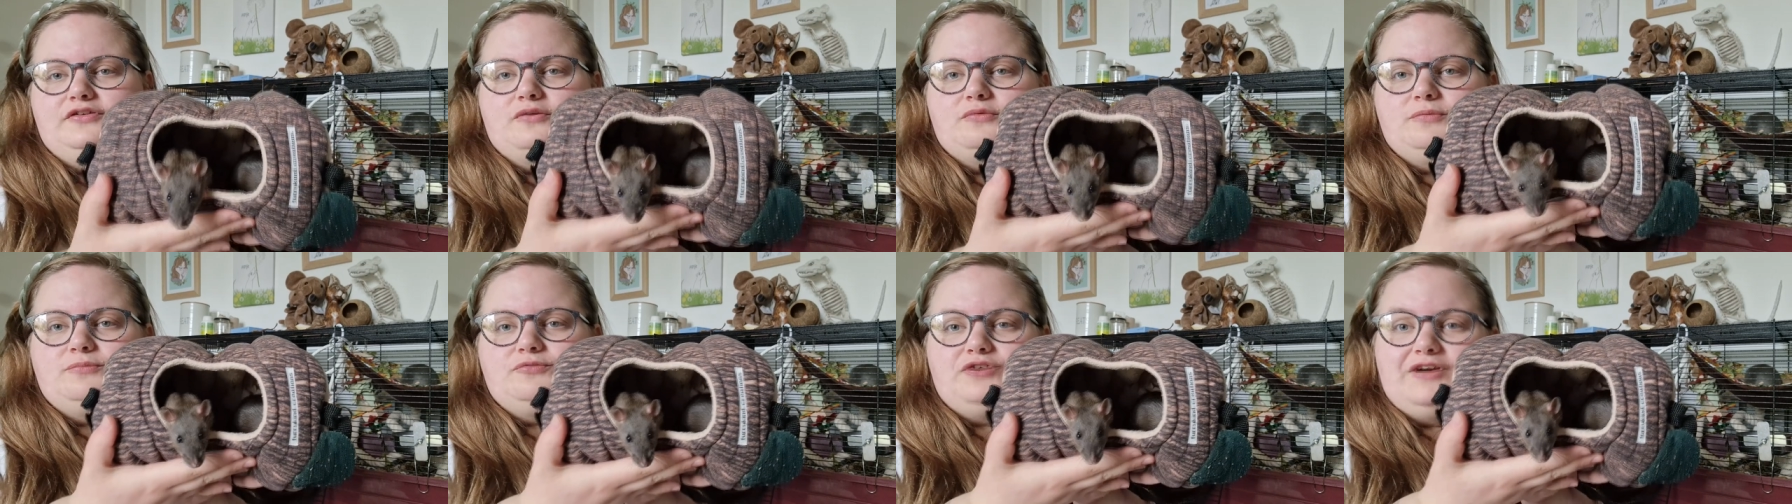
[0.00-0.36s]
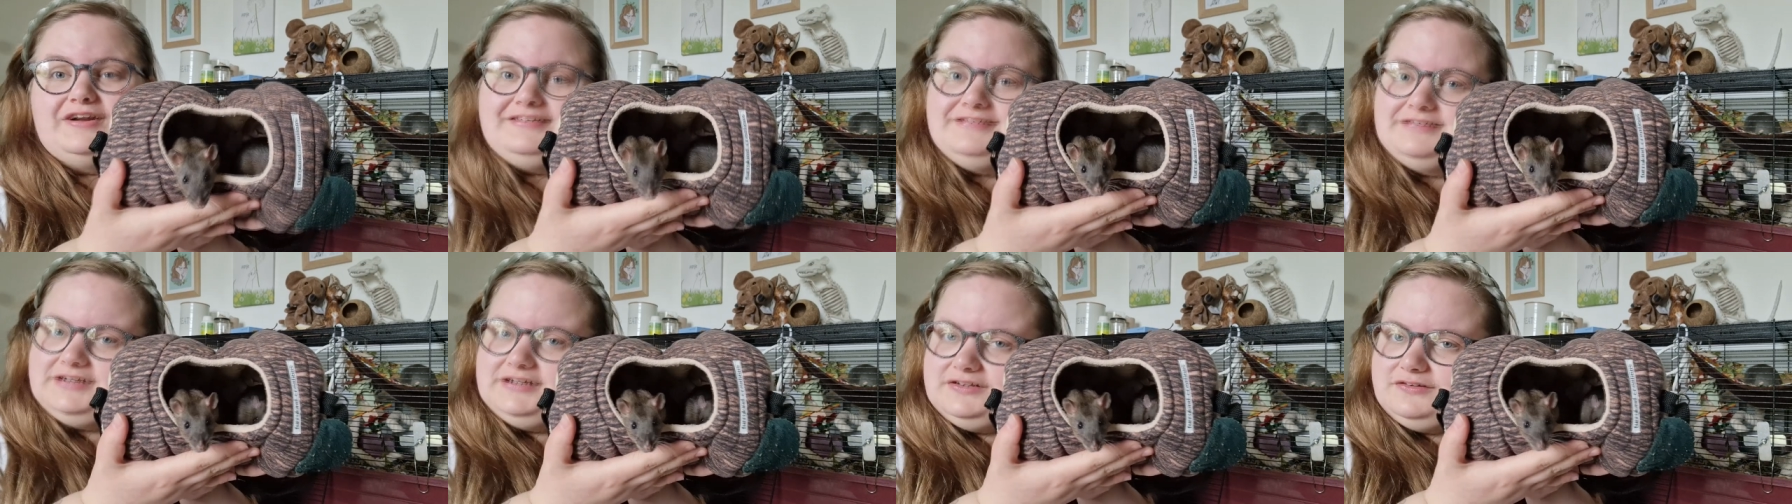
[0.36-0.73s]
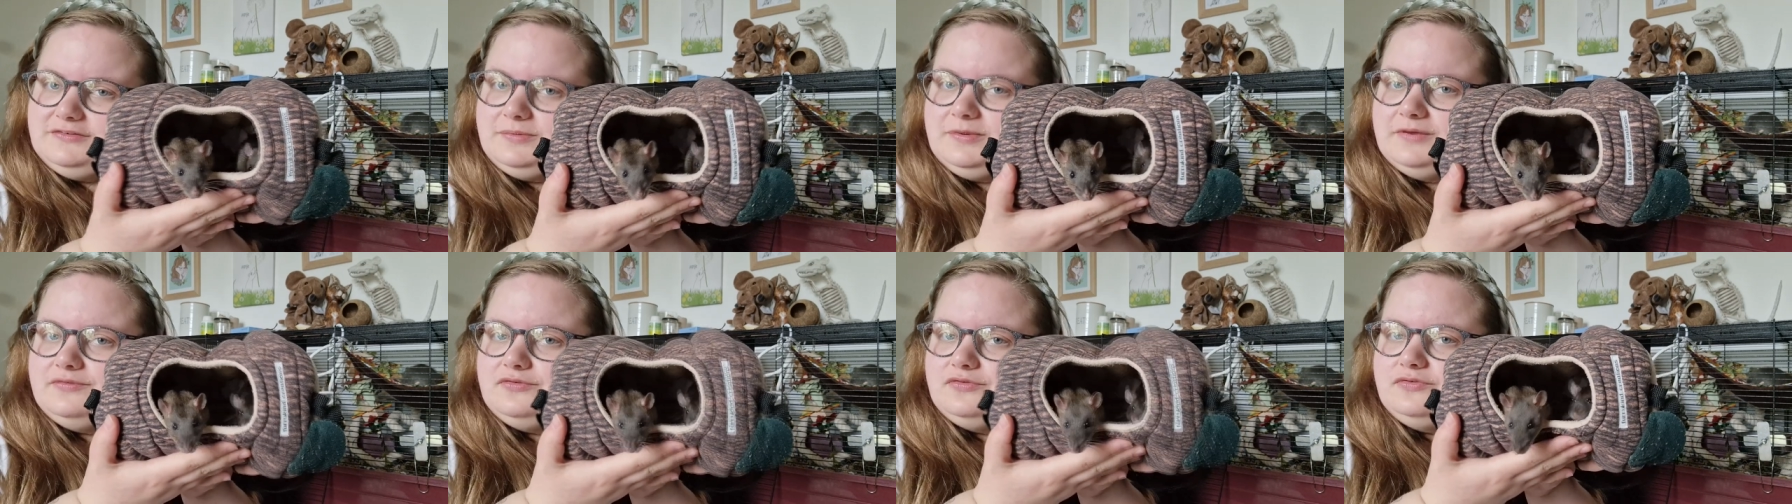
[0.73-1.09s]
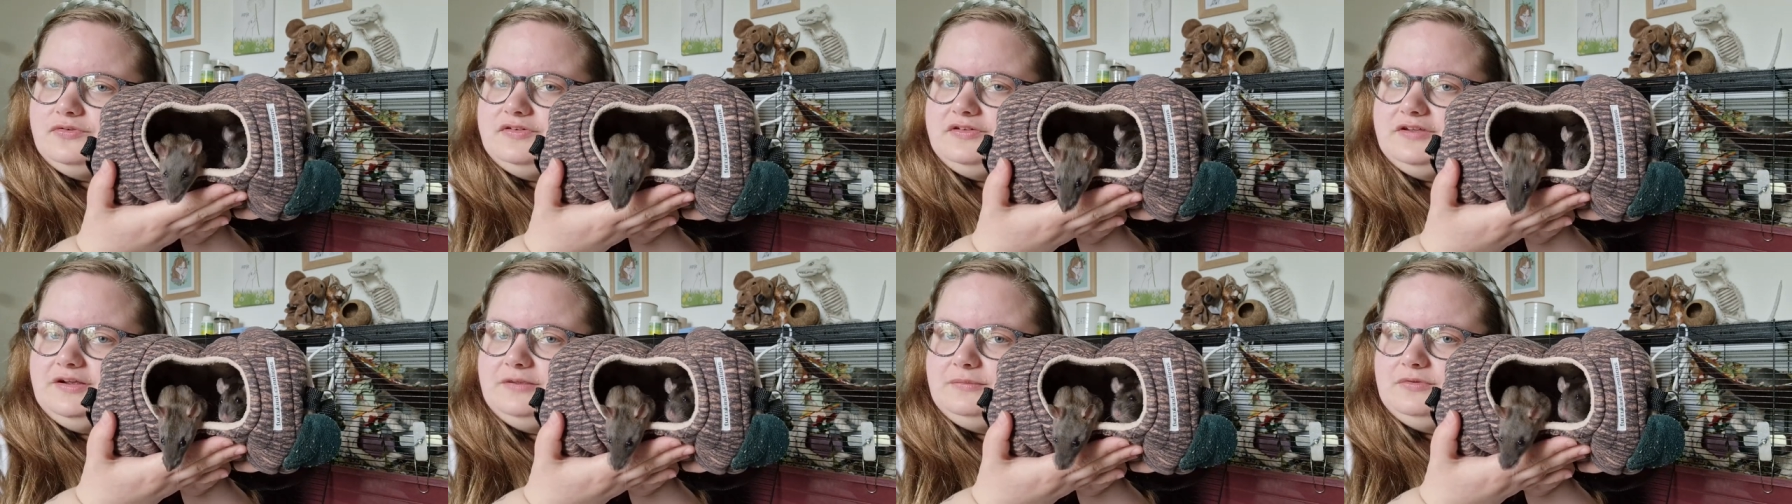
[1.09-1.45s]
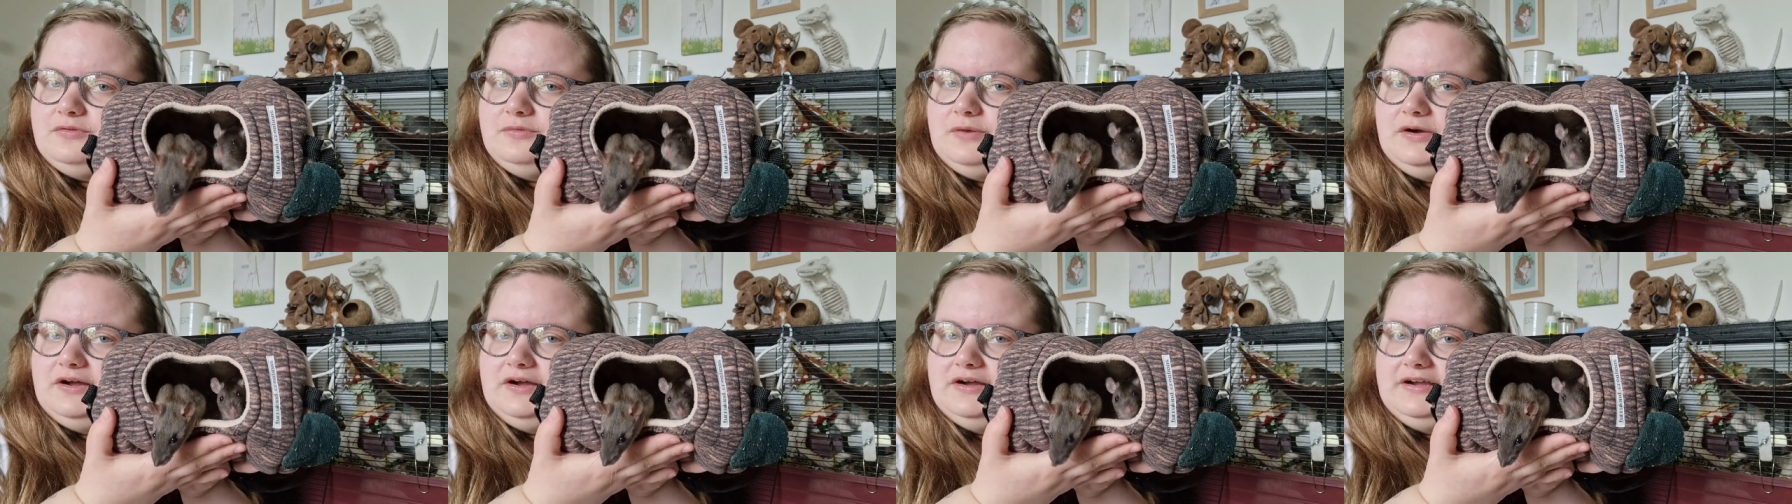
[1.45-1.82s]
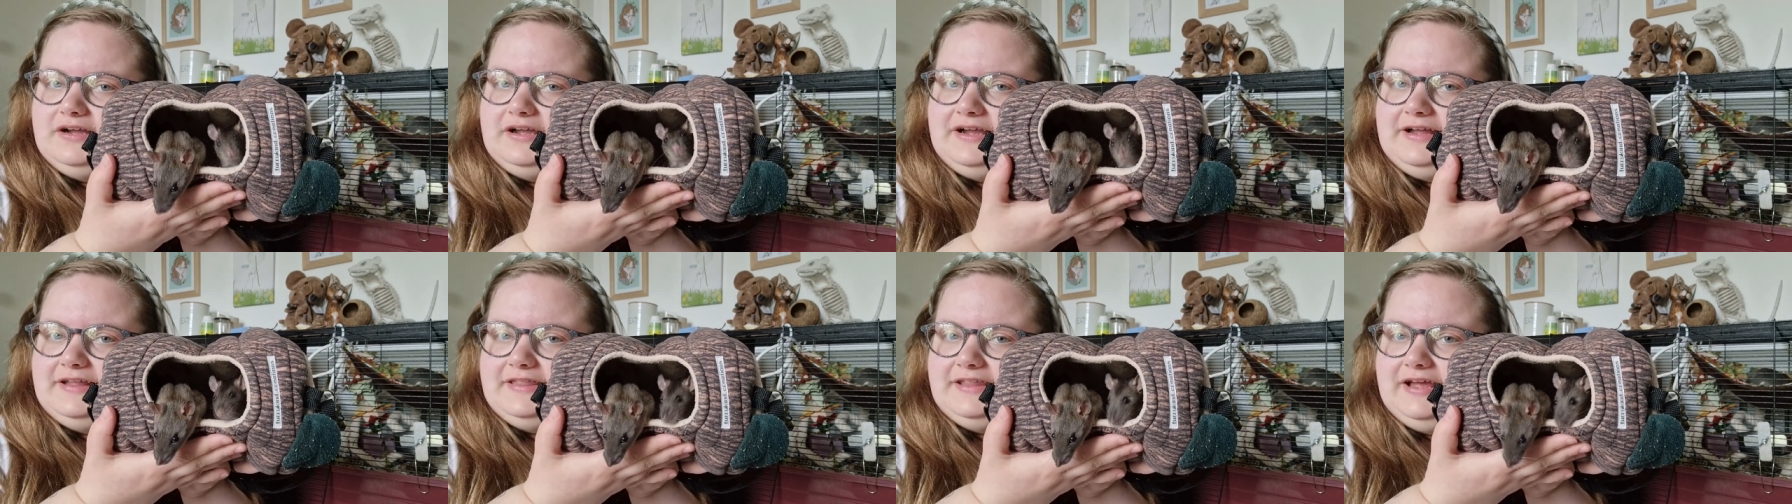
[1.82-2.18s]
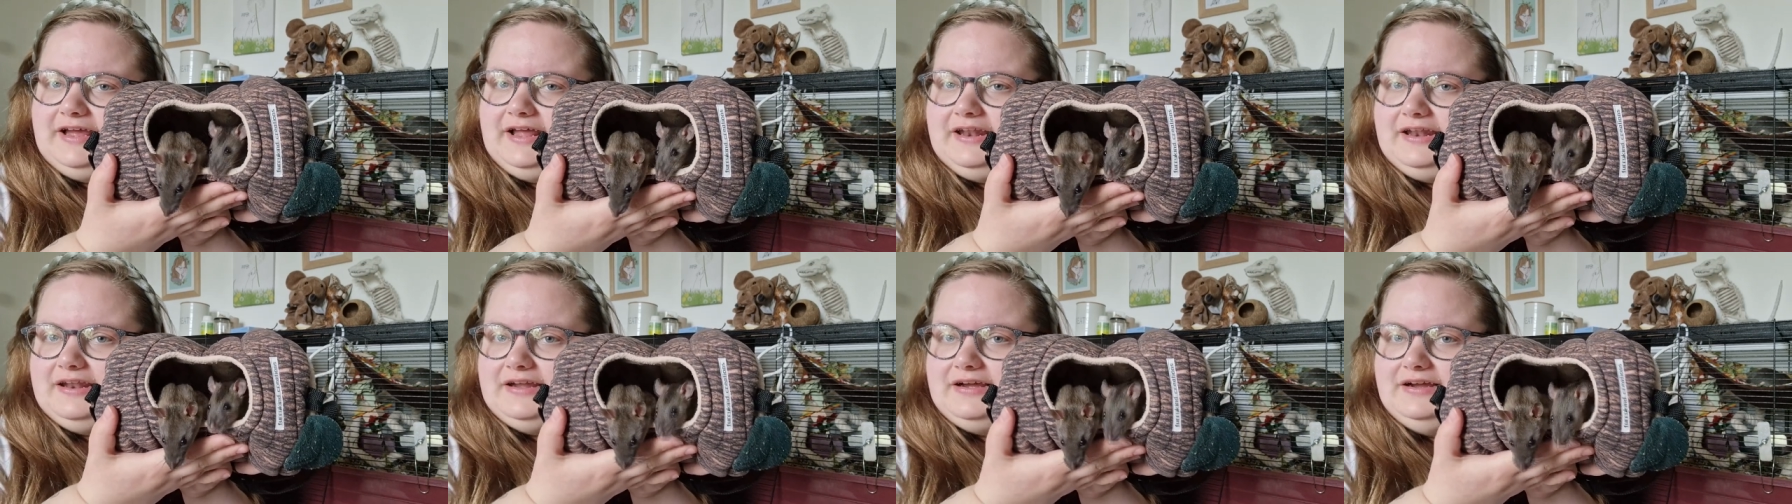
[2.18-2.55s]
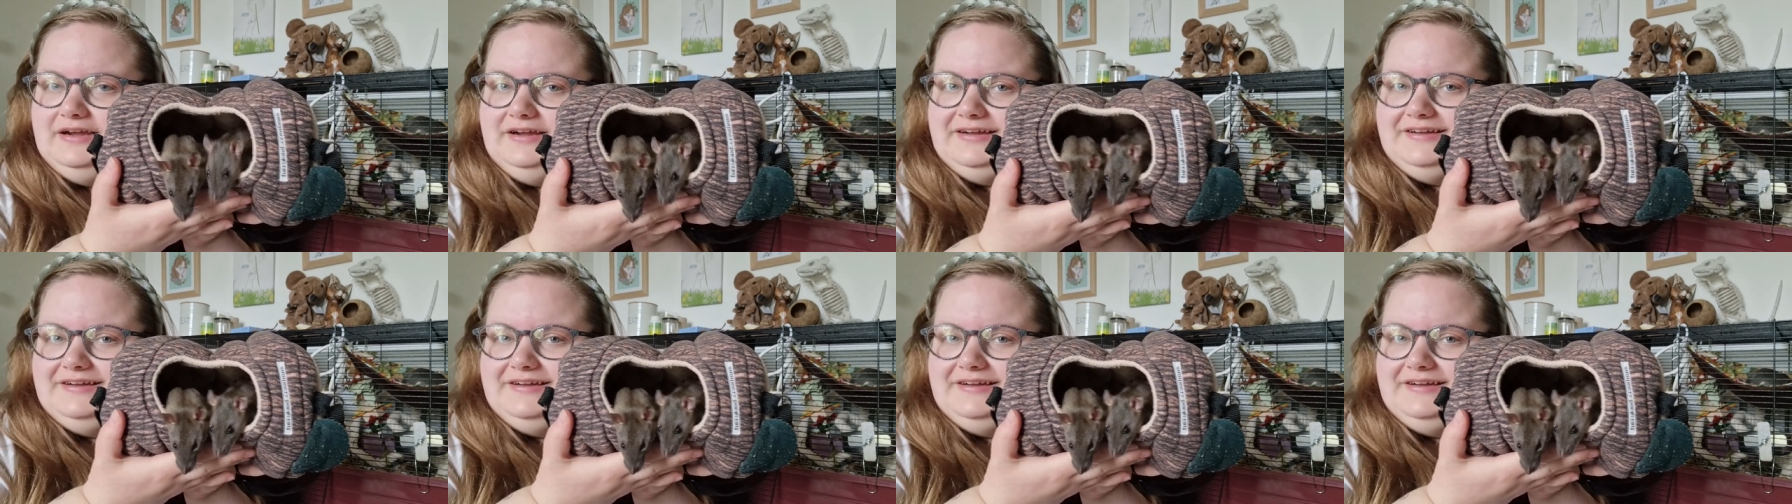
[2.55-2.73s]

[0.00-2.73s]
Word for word: and I'm trying to get into a bit of a routine with work and then